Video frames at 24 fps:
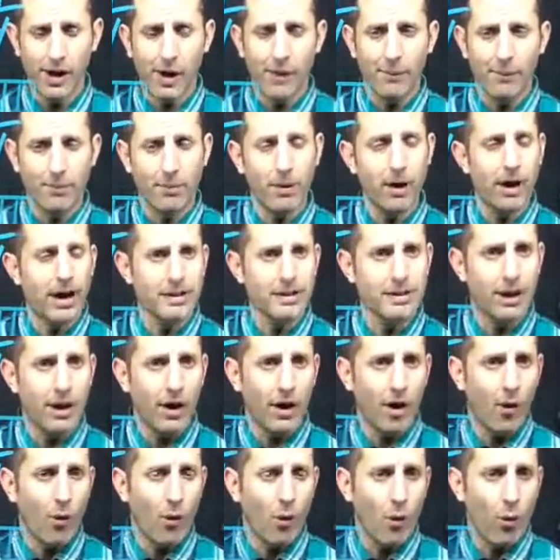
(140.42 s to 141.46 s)
But
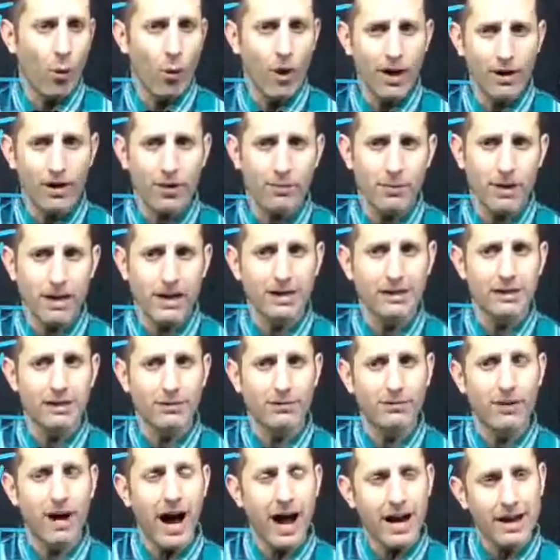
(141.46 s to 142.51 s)
with me
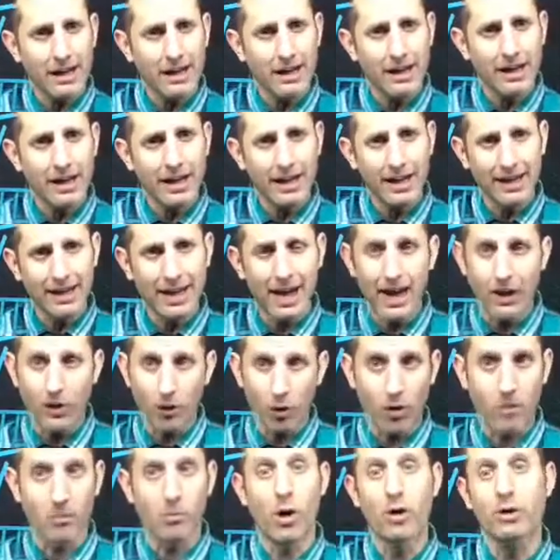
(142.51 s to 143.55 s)
dividing it again
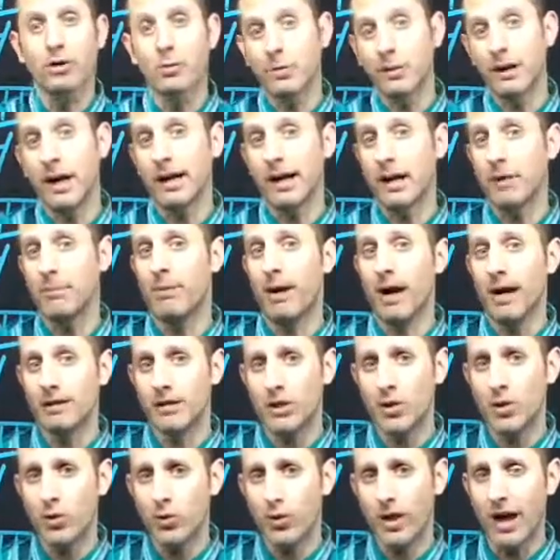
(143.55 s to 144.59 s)
or multiplying it by
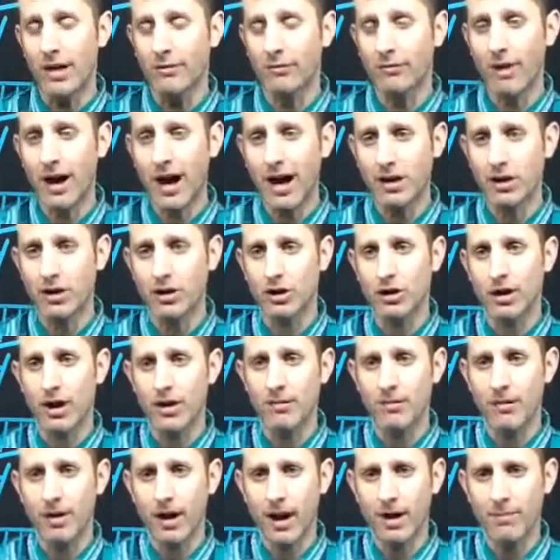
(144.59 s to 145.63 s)
2, that
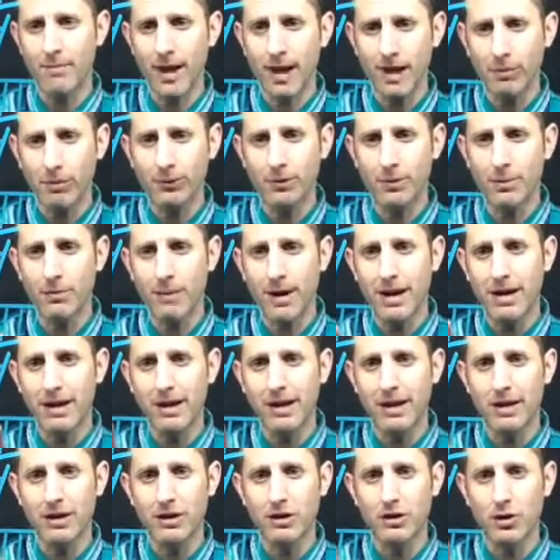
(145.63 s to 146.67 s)
fraction, I'm able to make
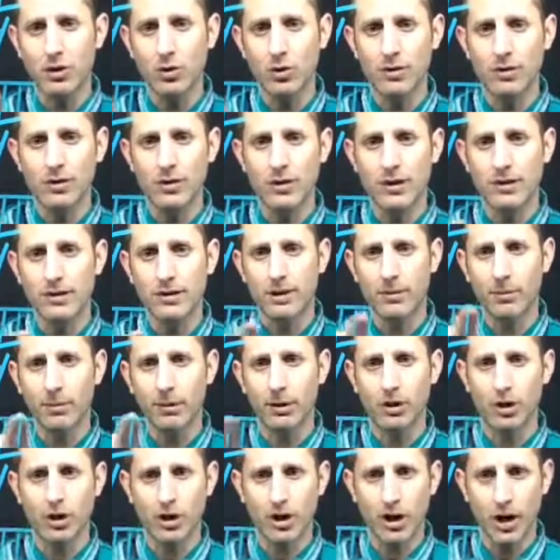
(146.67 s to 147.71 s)
it into a
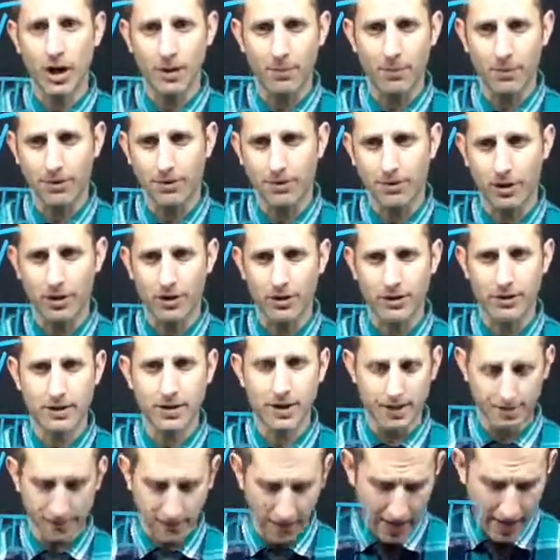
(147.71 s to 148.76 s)
similar shape such as
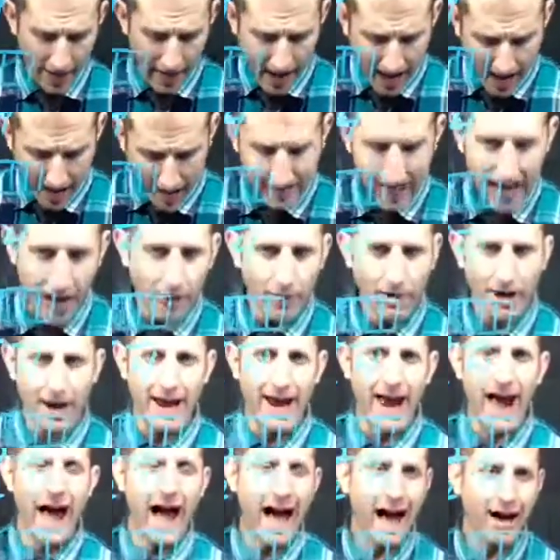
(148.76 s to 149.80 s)
this. And now that
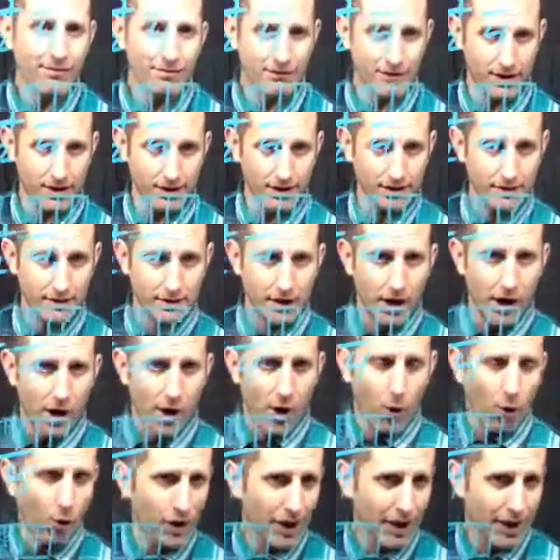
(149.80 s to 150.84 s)
I have this,
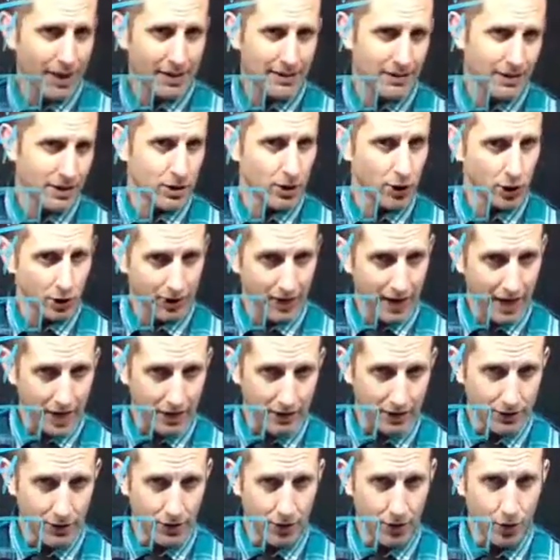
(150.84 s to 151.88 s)
what I essentially
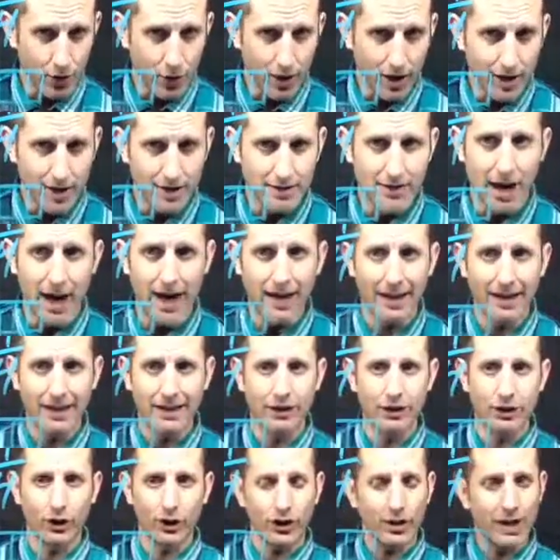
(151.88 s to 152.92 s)
can do is I
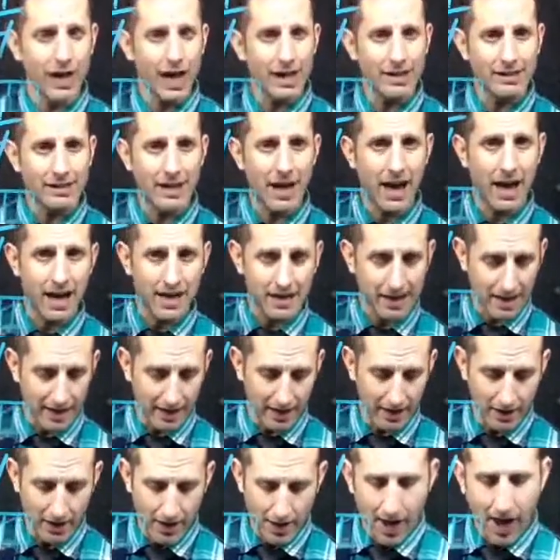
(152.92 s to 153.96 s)
can look at
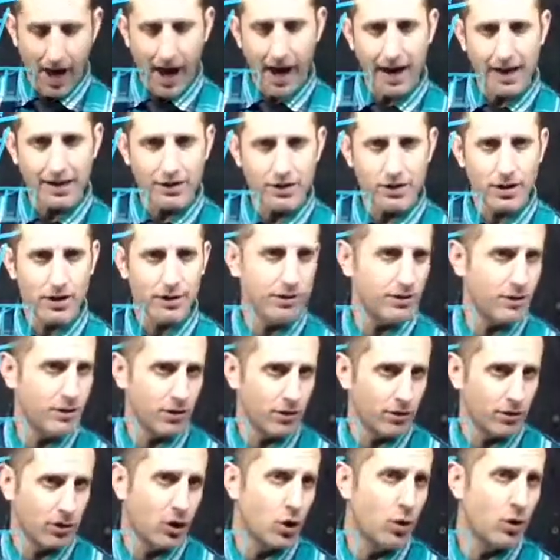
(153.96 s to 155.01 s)
taking and just
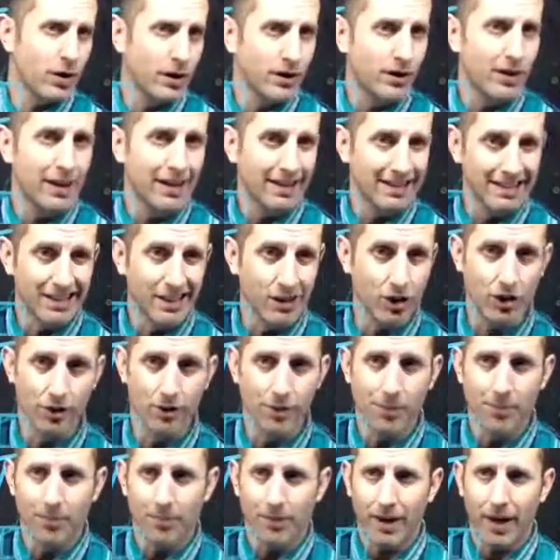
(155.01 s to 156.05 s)
doing the
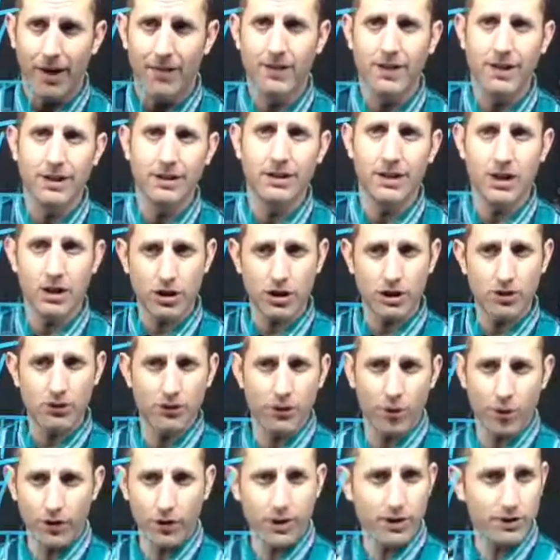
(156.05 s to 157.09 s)
addition. And the addition
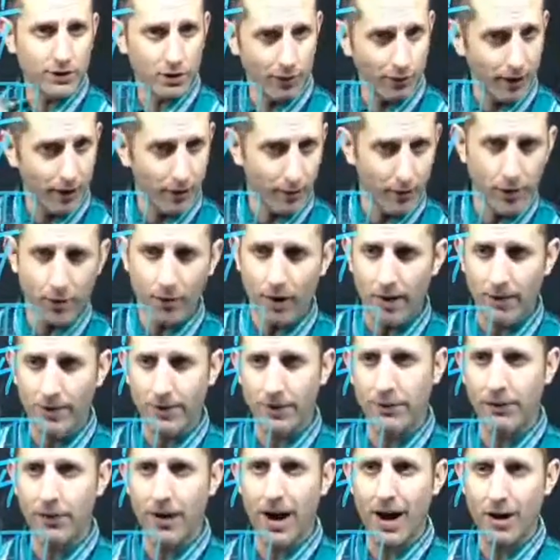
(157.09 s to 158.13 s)
for this, so if I rewrite
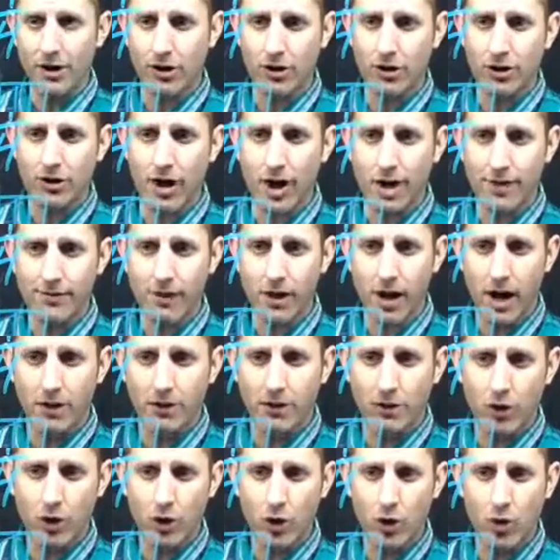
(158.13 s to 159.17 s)
this fraction, I've
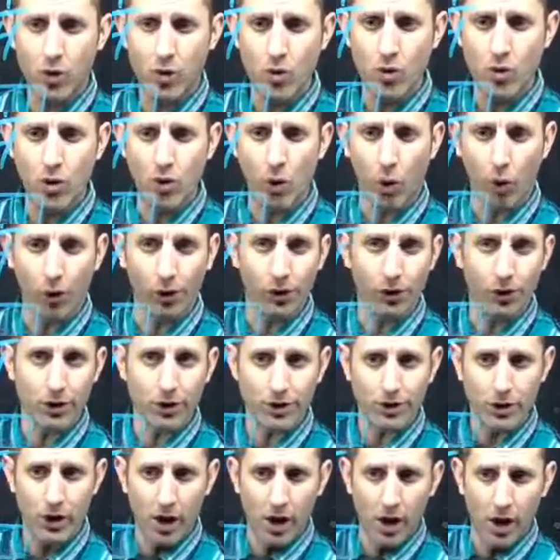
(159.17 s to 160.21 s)
got
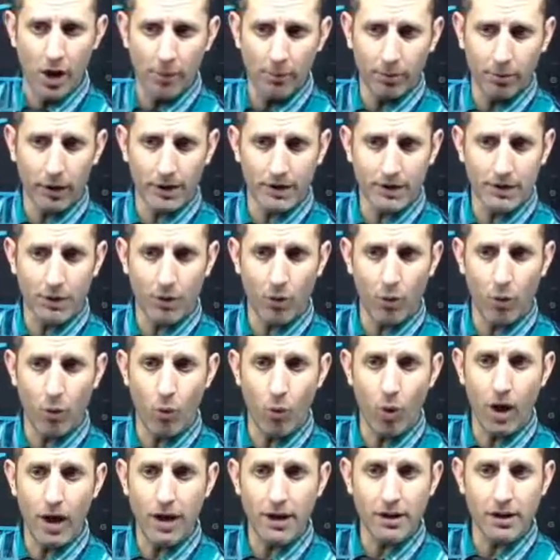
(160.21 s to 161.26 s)
2/4 plus
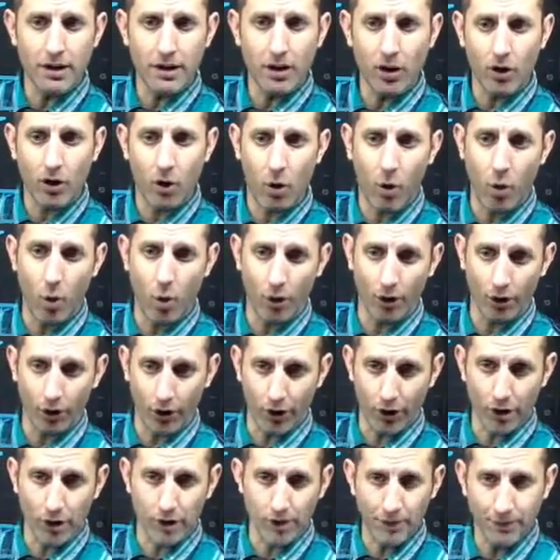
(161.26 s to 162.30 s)

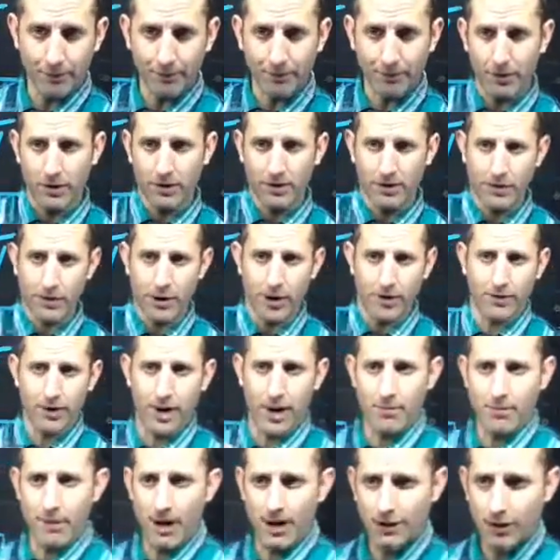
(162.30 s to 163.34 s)
1/4. So I've
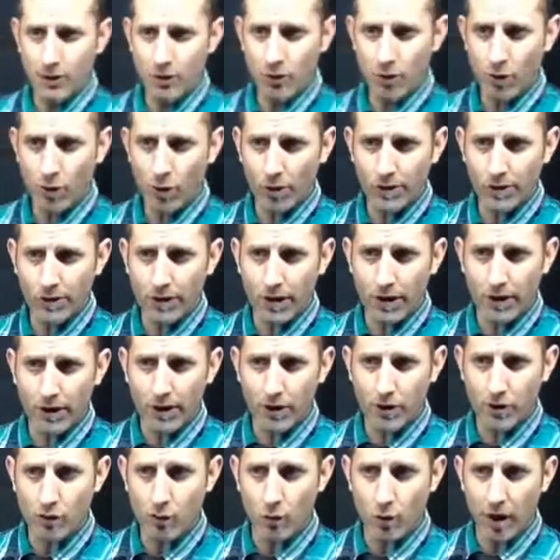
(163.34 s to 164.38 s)
got my 2/4 here.
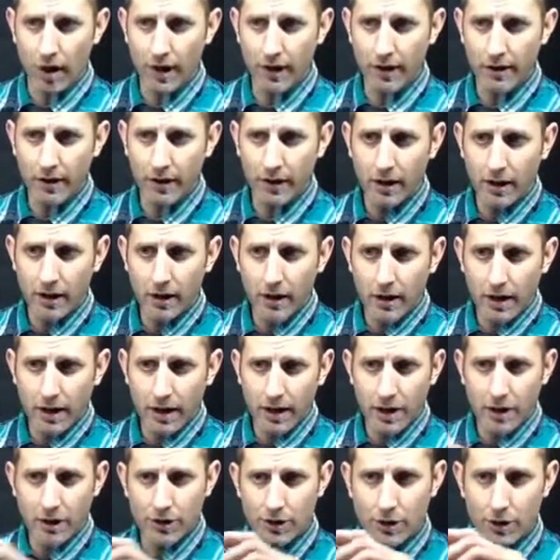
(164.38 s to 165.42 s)
Here's 1.
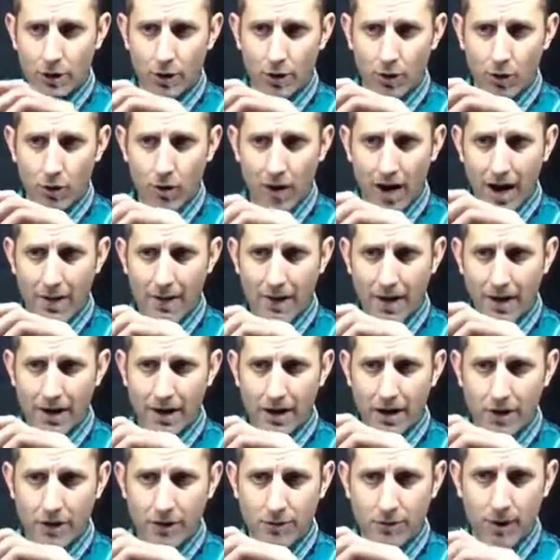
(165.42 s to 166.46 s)
Here's 2, and then
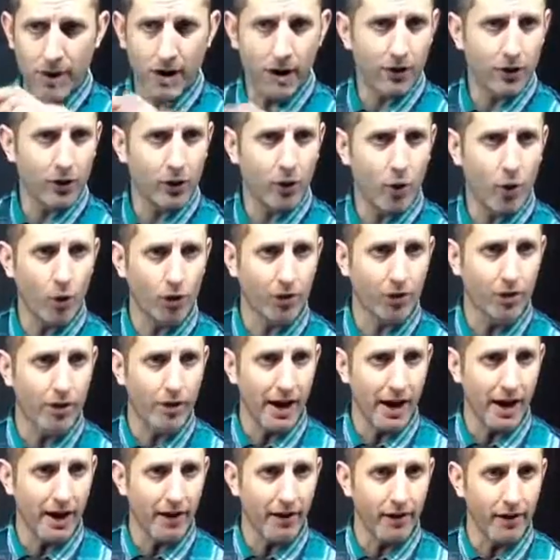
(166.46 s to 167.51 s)
here's my other quarter
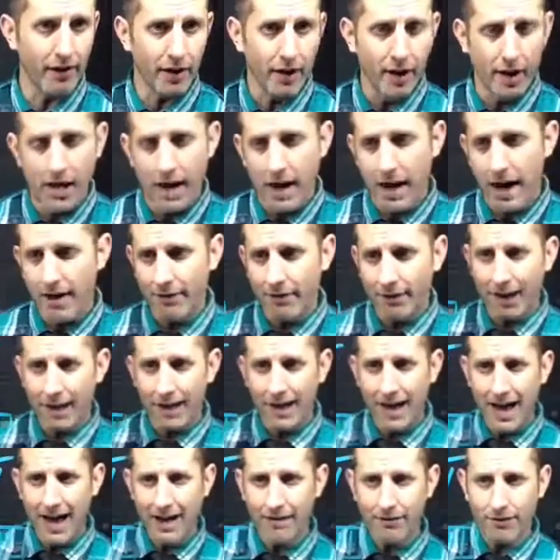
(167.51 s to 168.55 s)
there. If I
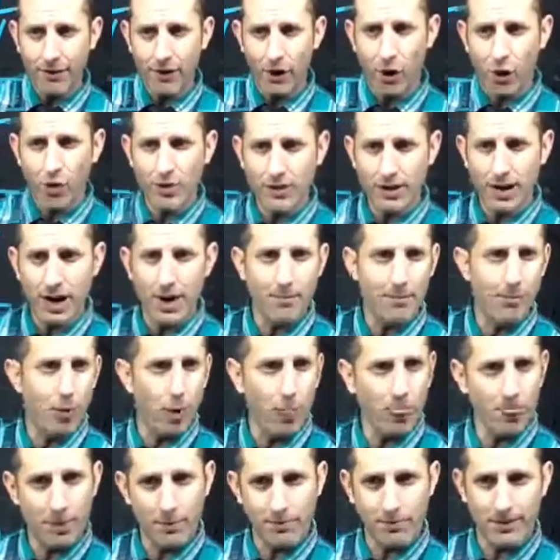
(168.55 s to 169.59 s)
have those and I
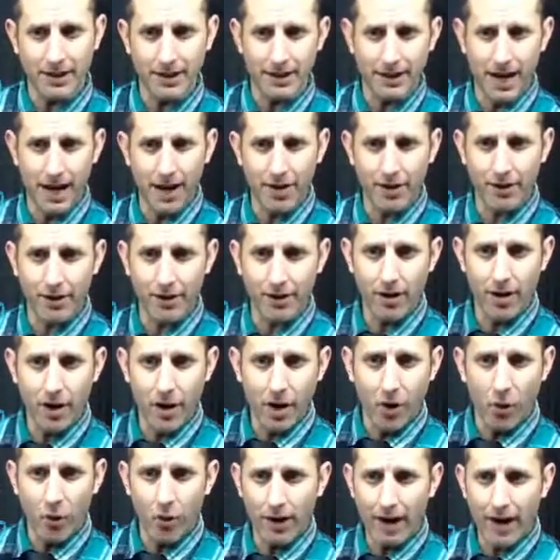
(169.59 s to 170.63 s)
put them together,
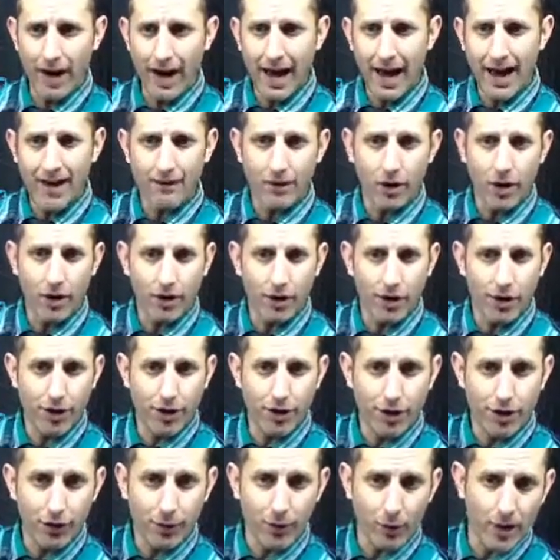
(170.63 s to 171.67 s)
what I have are
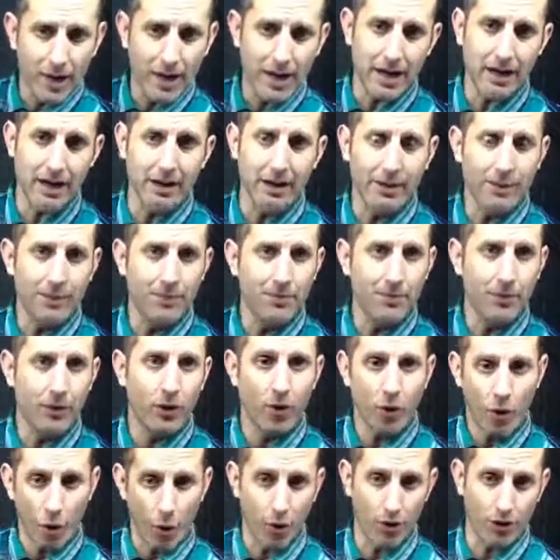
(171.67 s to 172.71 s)

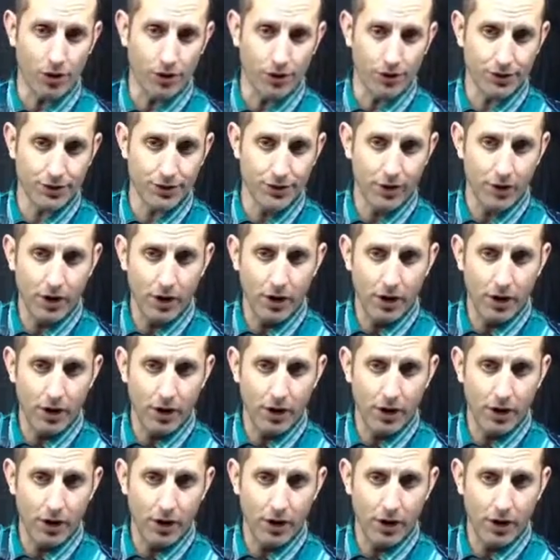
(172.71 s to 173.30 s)
3/4.